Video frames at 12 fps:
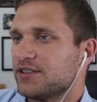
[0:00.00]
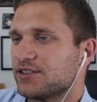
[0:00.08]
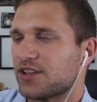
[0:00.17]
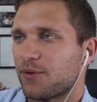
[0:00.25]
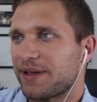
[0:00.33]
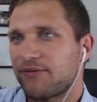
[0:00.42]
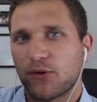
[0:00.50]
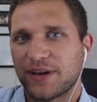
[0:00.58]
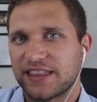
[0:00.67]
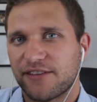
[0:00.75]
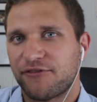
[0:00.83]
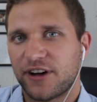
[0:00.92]
So we have the
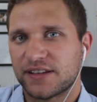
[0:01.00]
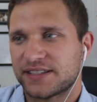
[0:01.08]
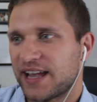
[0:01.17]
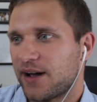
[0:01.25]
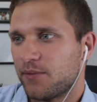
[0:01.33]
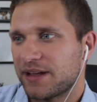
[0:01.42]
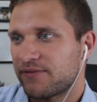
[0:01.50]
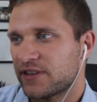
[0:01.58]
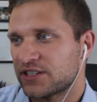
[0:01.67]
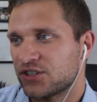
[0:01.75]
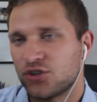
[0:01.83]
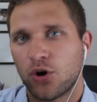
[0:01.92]
wing that falls down. We have
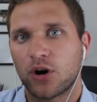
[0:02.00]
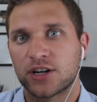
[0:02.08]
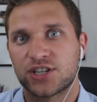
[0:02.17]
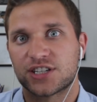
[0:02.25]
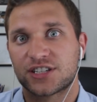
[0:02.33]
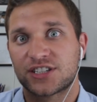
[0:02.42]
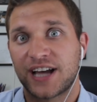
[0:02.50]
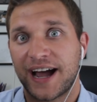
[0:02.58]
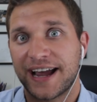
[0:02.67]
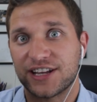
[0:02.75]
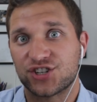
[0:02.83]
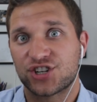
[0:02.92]
this gorgeous
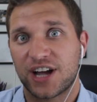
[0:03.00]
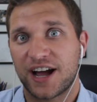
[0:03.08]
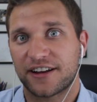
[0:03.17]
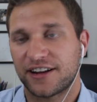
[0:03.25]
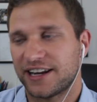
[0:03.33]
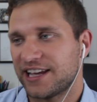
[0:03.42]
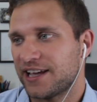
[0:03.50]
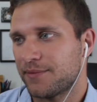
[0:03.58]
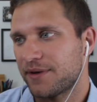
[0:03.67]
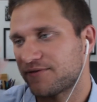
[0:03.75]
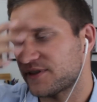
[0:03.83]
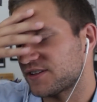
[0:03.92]
tight shot on
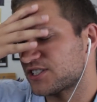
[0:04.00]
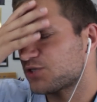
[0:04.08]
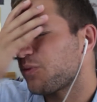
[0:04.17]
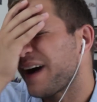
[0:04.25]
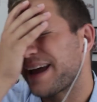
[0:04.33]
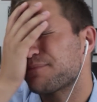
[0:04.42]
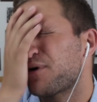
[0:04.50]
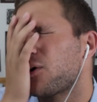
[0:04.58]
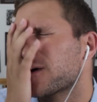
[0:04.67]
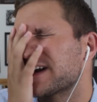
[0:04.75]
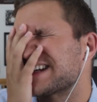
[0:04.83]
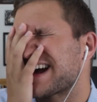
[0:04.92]
him of sweat
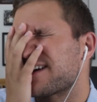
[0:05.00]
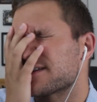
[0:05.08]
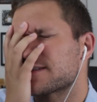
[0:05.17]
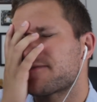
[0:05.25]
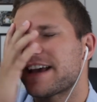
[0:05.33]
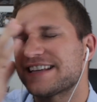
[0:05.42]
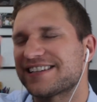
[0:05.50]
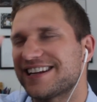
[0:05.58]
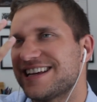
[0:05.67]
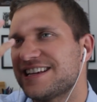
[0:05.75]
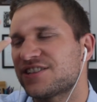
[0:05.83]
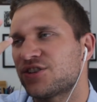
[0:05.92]
pouring down his face, and
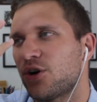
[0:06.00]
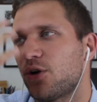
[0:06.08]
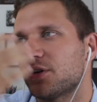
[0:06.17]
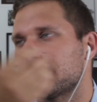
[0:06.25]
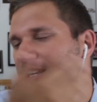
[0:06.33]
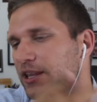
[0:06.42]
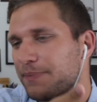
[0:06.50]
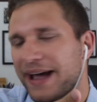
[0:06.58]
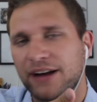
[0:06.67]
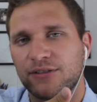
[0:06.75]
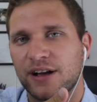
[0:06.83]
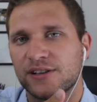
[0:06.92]
he's golden in the
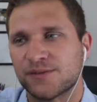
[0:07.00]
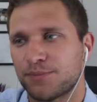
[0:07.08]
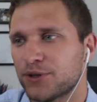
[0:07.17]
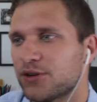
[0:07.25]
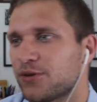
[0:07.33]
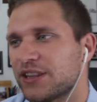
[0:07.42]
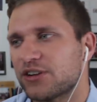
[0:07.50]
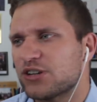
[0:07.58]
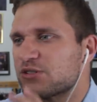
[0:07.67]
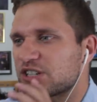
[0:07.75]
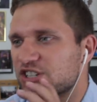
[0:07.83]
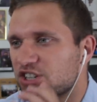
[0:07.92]
background blue, and they're
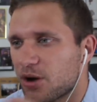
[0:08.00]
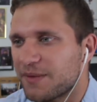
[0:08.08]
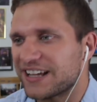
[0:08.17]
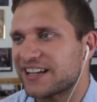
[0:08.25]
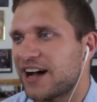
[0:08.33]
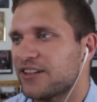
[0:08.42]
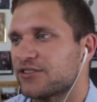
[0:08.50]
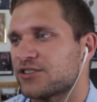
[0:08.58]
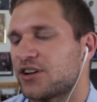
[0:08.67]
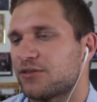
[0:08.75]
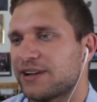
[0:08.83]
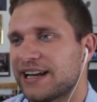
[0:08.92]
using so many
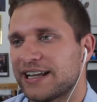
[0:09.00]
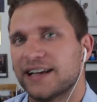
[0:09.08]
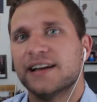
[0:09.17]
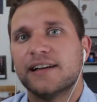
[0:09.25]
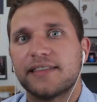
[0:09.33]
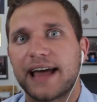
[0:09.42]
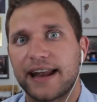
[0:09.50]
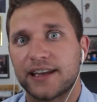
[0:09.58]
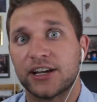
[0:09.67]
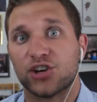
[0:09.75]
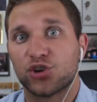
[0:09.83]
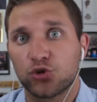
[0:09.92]
colors already. That
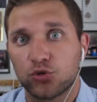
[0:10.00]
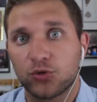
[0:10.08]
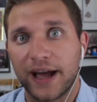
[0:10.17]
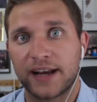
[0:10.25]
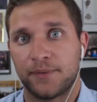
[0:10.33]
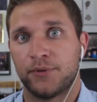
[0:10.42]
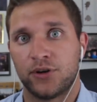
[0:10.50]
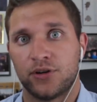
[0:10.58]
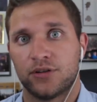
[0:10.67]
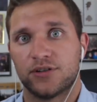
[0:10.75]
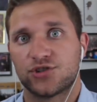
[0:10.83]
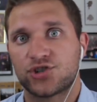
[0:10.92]

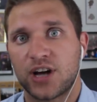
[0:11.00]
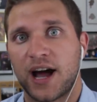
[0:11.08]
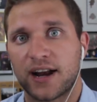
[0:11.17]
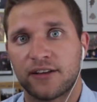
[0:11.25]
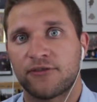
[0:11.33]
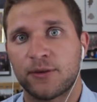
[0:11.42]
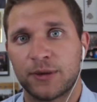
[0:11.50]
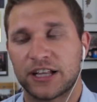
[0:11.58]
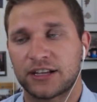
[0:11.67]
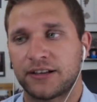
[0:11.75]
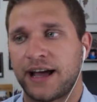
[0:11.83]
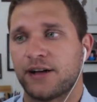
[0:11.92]
incredible shot of him in
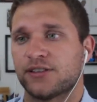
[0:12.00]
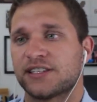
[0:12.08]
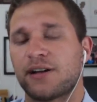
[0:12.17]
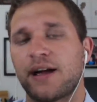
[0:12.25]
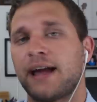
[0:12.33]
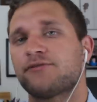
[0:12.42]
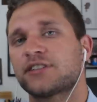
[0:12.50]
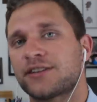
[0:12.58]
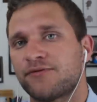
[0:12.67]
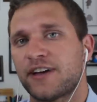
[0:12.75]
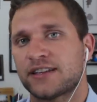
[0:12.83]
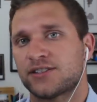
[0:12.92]
the clouds. Now I have to
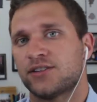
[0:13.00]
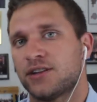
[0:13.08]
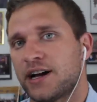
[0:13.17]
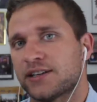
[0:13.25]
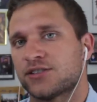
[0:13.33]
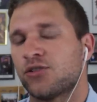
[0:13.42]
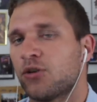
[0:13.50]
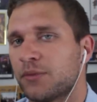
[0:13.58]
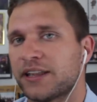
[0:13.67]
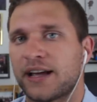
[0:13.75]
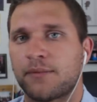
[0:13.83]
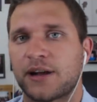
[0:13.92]
confess to you guys,
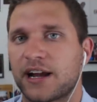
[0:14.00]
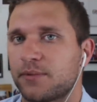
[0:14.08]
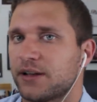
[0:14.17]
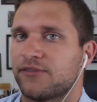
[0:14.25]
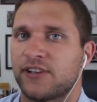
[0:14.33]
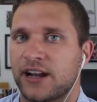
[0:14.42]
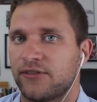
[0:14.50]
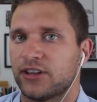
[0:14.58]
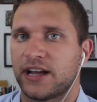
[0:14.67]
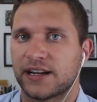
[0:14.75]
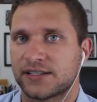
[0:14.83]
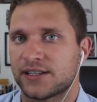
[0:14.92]
normally I'm not a big fan of a
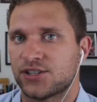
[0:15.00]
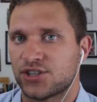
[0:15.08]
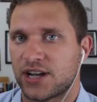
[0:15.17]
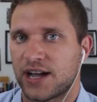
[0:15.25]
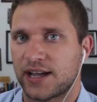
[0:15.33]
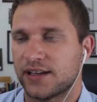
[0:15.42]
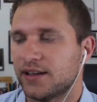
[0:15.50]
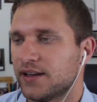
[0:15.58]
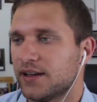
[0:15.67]
lot of CGI.